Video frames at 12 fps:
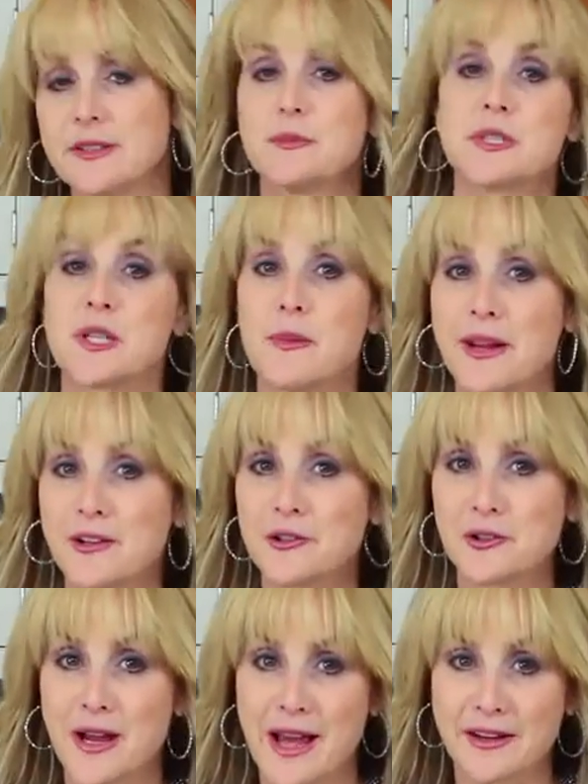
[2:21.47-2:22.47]
The
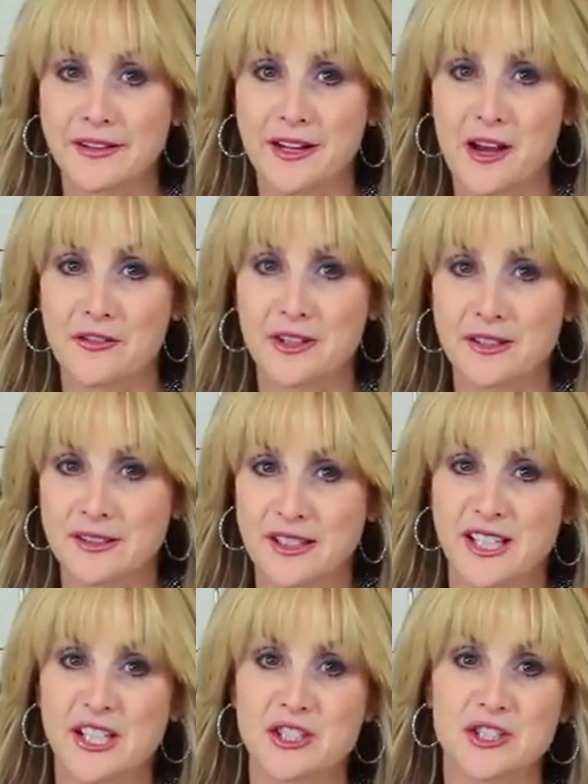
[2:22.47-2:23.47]
tomatoes are out of the oven,
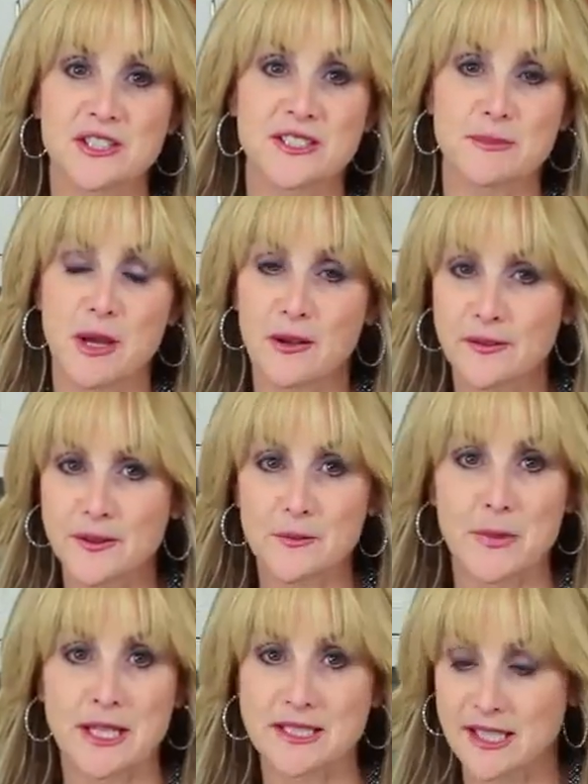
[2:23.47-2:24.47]
the kitchen smells
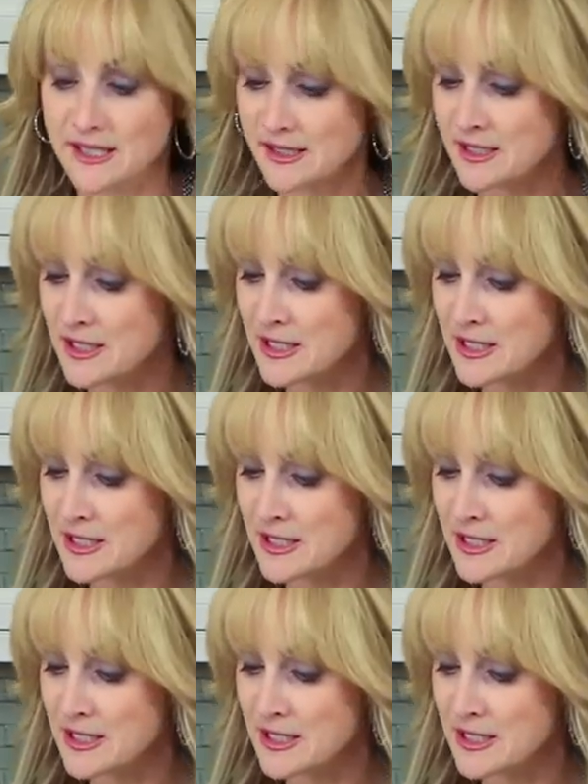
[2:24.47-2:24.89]
amazing.